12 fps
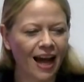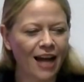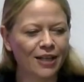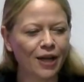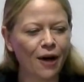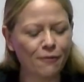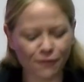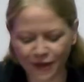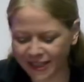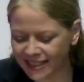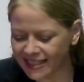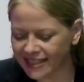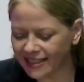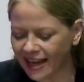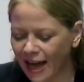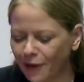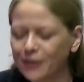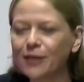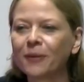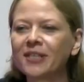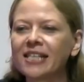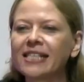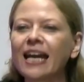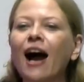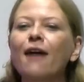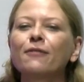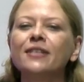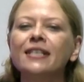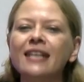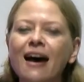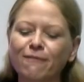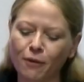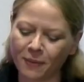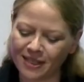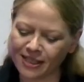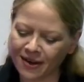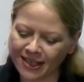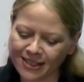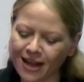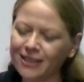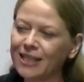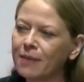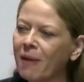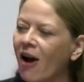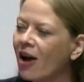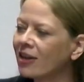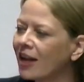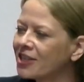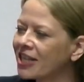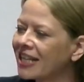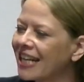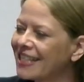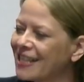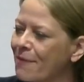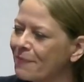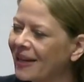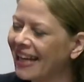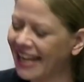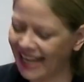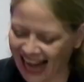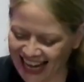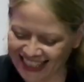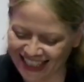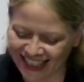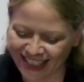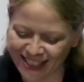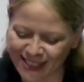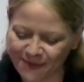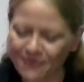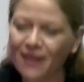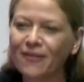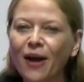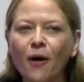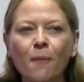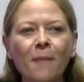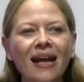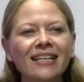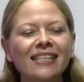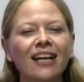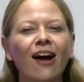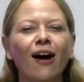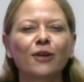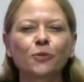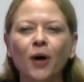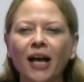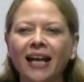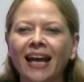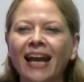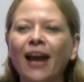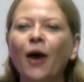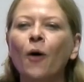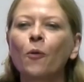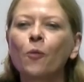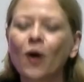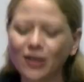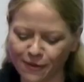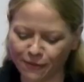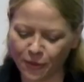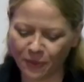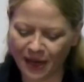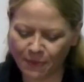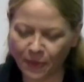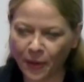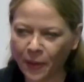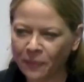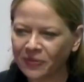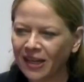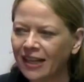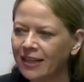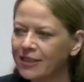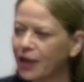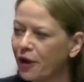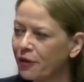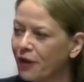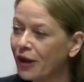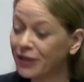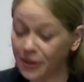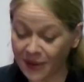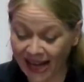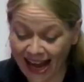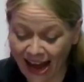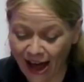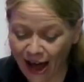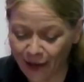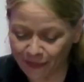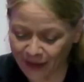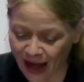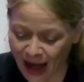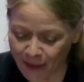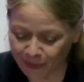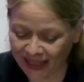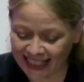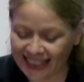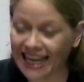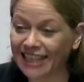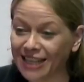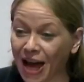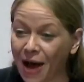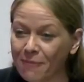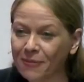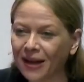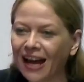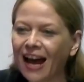And conference, I also want to say I've never been so excited about our London Assembly candidates. They are amazing, hard-working, wonderful people. So those who are here, please stand up.